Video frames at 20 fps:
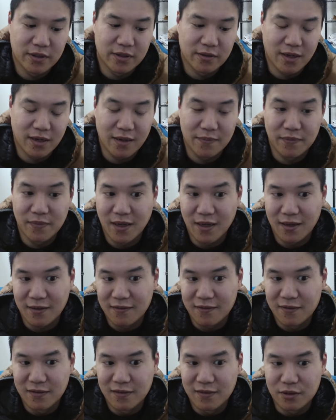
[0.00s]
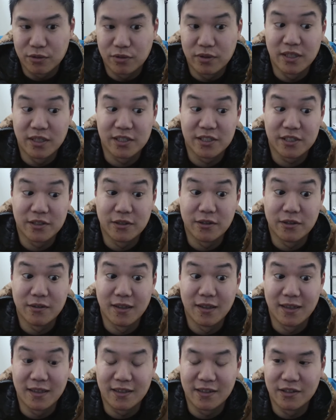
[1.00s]
I'm not the traditional
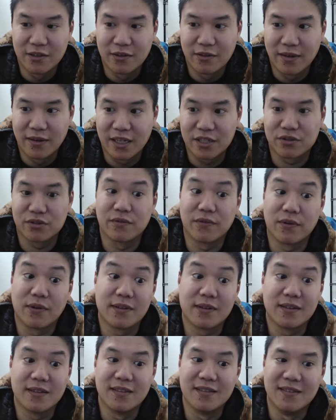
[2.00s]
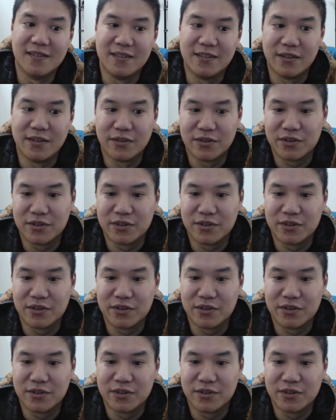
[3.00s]
like, extroverted,